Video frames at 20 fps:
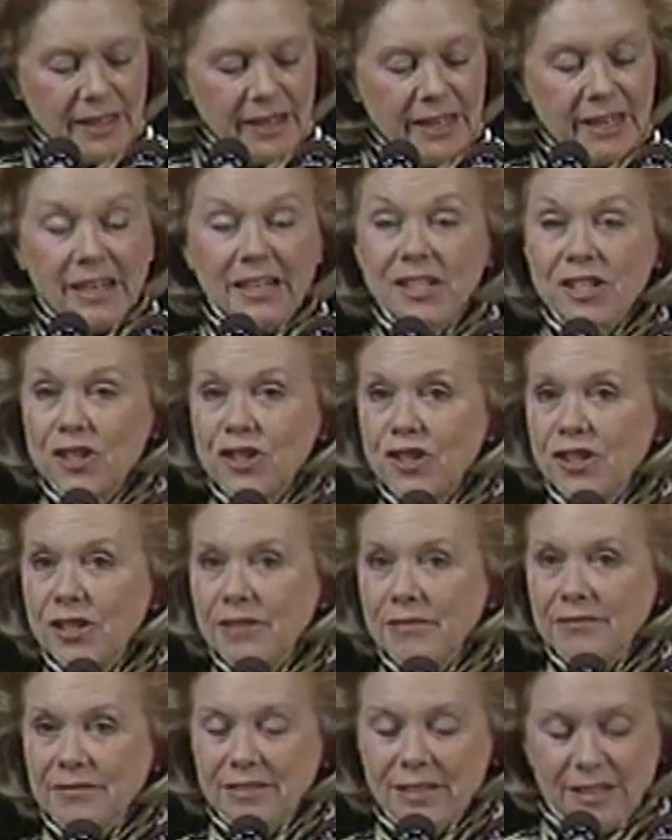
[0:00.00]
In
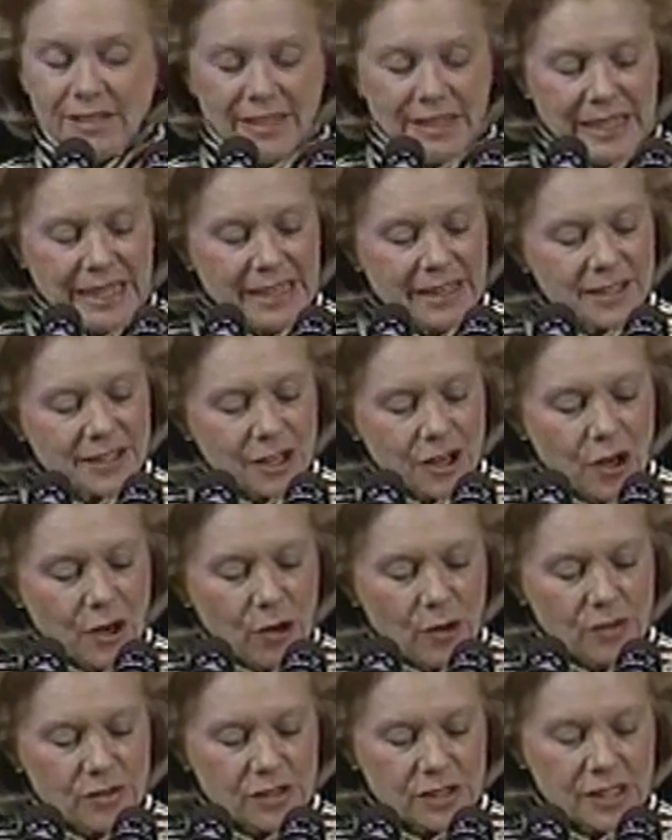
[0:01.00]
addition, he is a
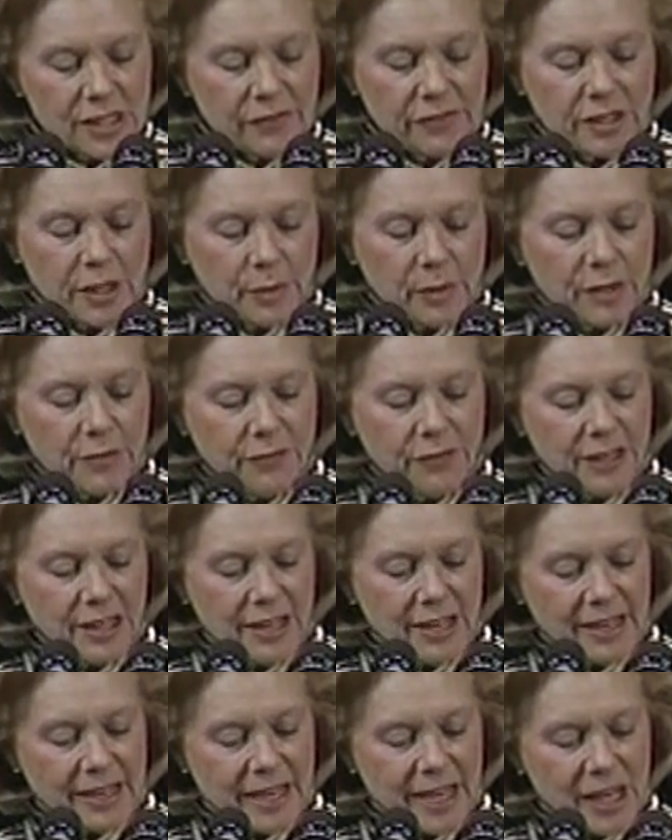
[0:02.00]
host of
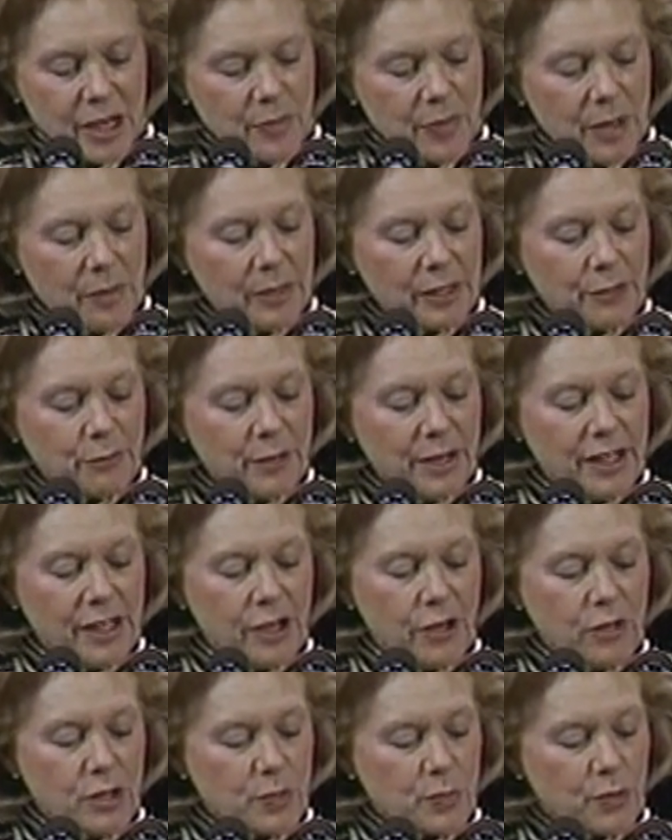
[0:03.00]
WVIA Public
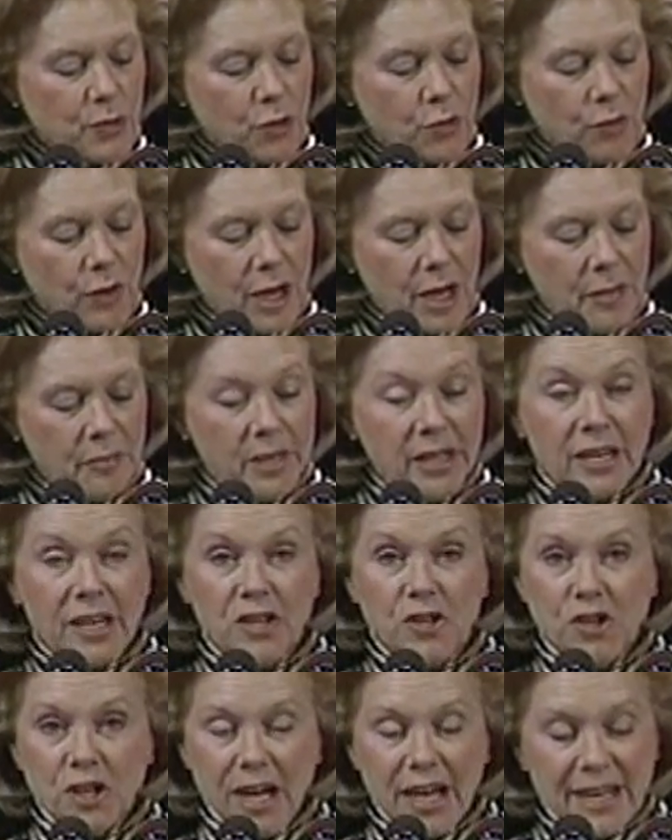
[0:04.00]
Radio's program
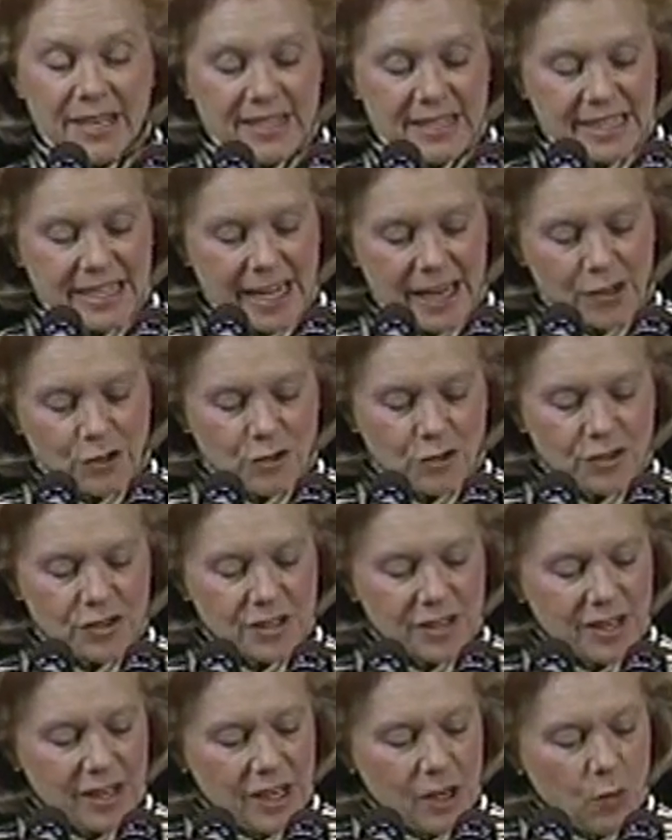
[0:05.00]
Jazz
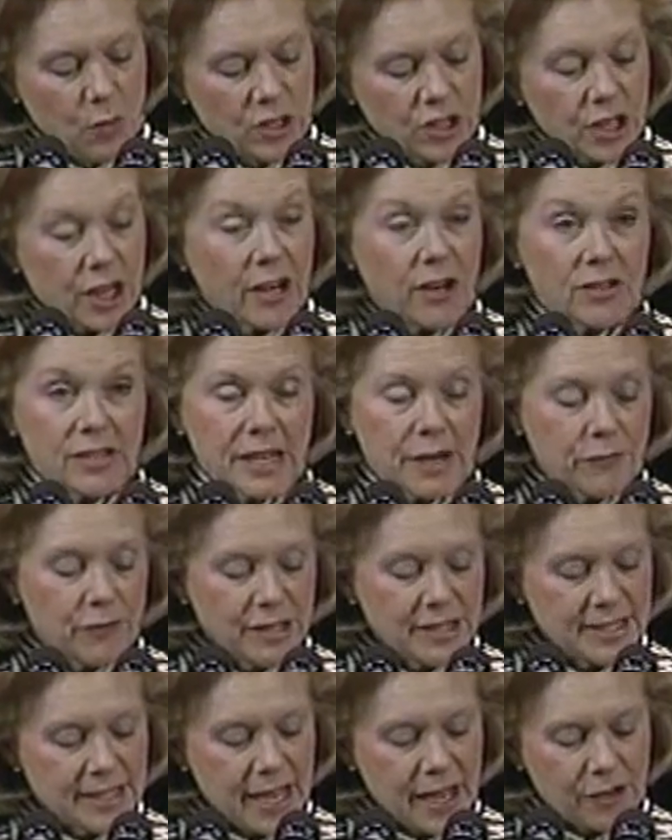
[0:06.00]
Standards, which airs every
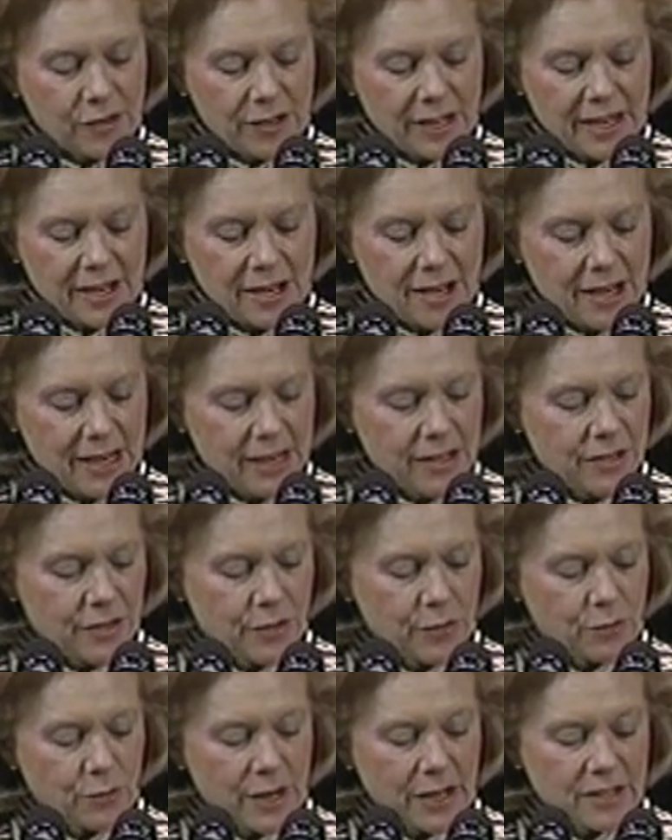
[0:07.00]
Saturday night
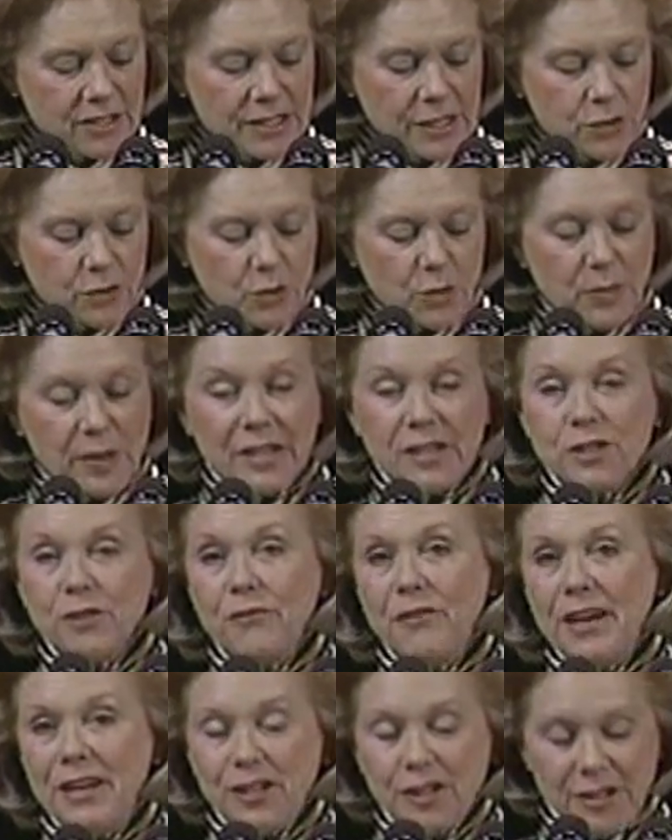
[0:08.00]
throughout central
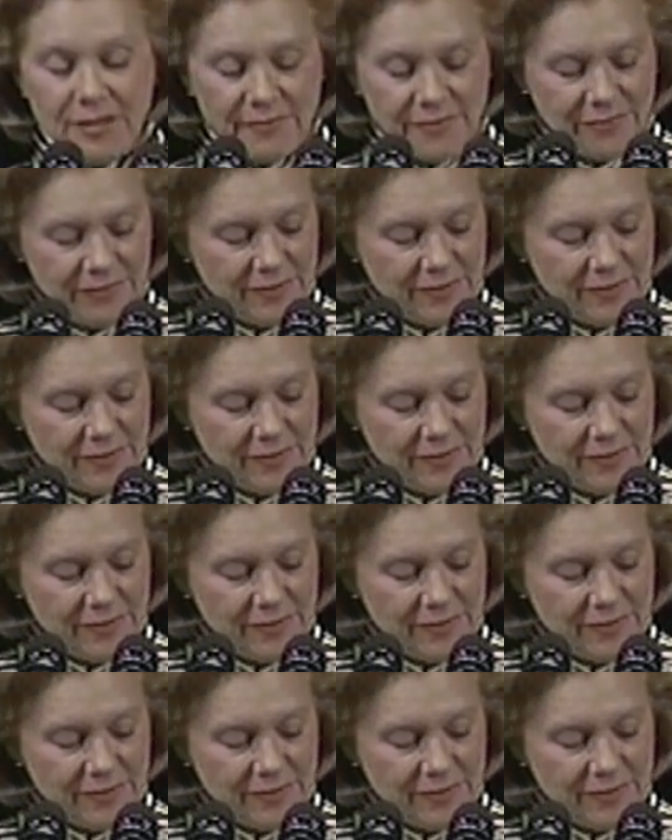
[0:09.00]
Pennsylvania.